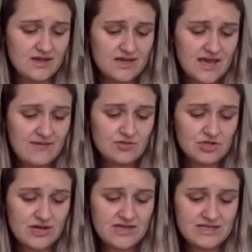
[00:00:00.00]
kept
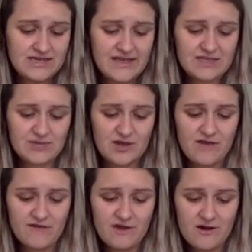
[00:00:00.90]
trying to catch me
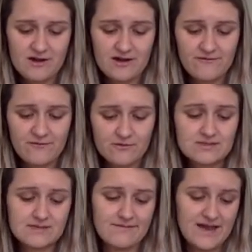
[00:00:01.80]
off guard and force
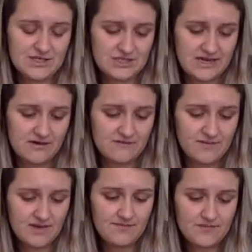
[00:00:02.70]
some magic out of
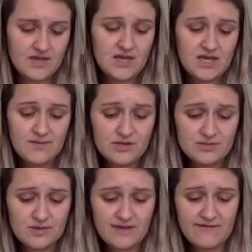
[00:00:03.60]
me. He pushed
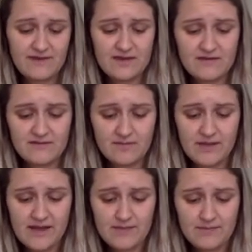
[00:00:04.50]
me off the end of
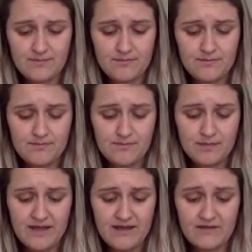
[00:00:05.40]

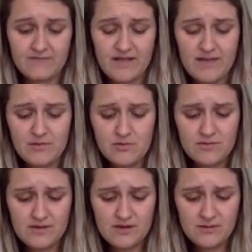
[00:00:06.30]
Blackpool
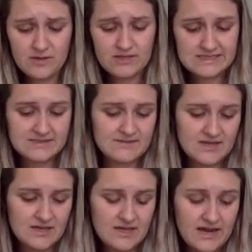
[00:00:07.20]
Pier once.
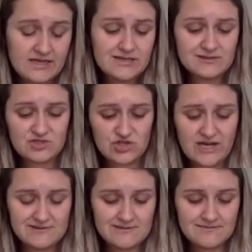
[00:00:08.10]
I nearly
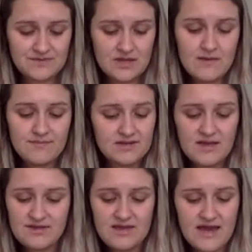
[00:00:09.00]
drowned, but
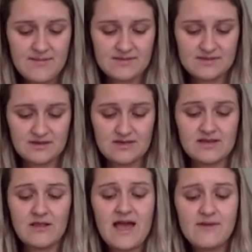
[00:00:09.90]
nothing happened
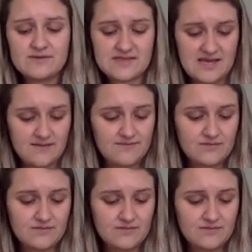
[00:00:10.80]
until I was 8.